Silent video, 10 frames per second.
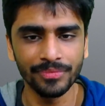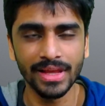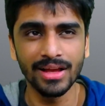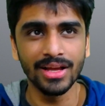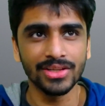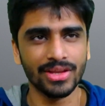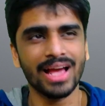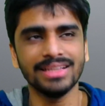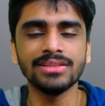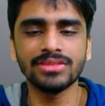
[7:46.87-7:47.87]
So
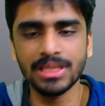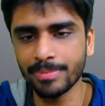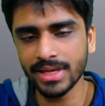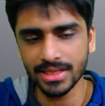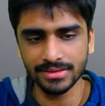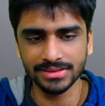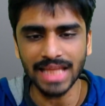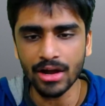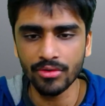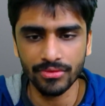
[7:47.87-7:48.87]
yeah, in CP,
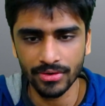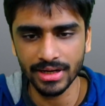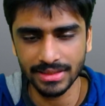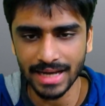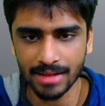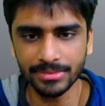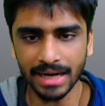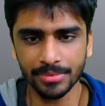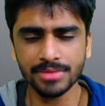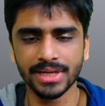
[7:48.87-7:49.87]
Stack Overflow doesn't help
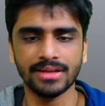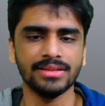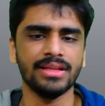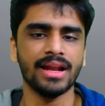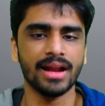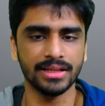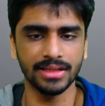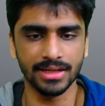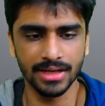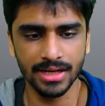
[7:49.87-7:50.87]
that much, but there are
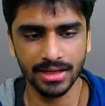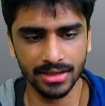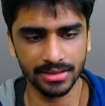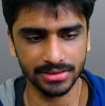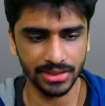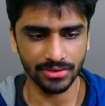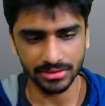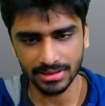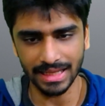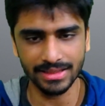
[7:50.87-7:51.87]
other
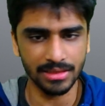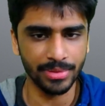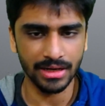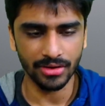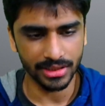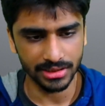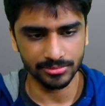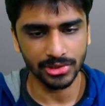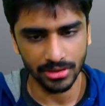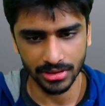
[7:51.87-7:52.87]
resources like CP
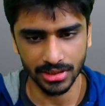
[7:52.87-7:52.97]
algorithms or